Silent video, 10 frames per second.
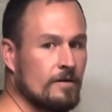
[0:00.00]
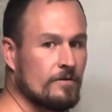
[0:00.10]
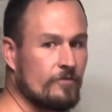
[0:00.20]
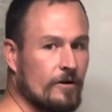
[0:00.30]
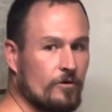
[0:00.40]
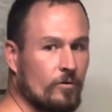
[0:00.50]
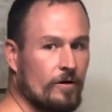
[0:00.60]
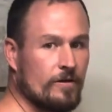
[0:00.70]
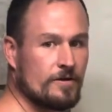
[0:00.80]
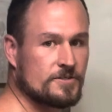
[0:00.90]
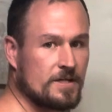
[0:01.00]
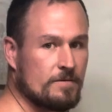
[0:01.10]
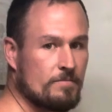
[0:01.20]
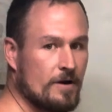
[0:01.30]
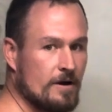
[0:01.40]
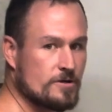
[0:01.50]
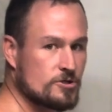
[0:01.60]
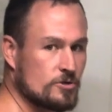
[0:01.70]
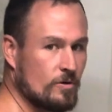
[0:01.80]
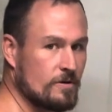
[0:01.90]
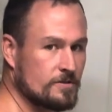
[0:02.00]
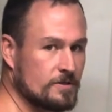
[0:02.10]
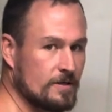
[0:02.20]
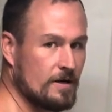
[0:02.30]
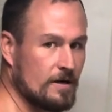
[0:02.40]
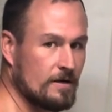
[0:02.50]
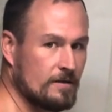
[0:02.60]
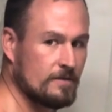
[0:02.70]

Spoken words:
Try to wear the same pair of shorts there.